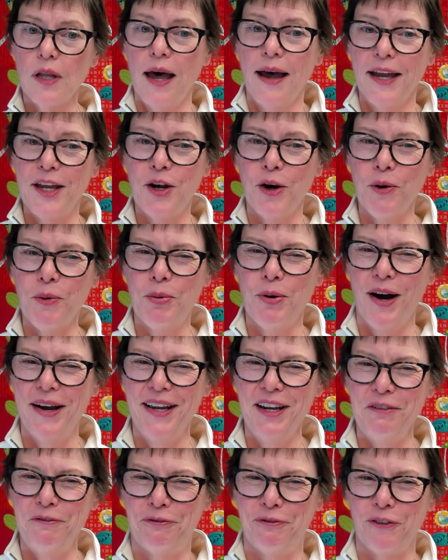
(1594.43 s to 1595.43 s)
lighter
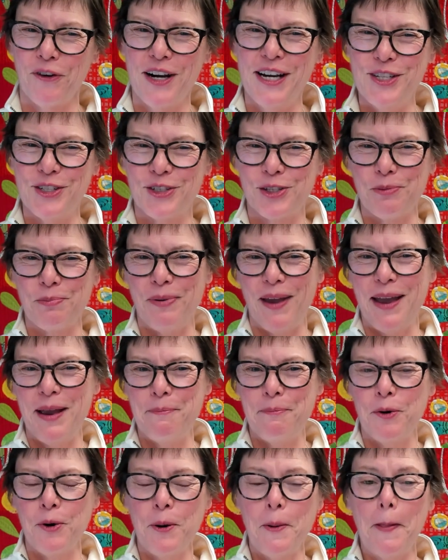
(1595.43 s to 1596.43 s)
weight freezer
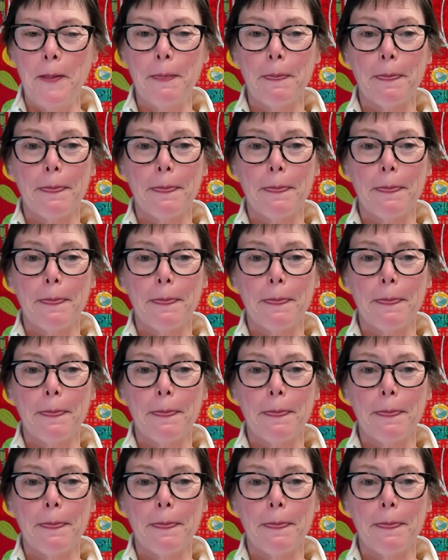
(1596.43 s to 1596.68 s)
paper.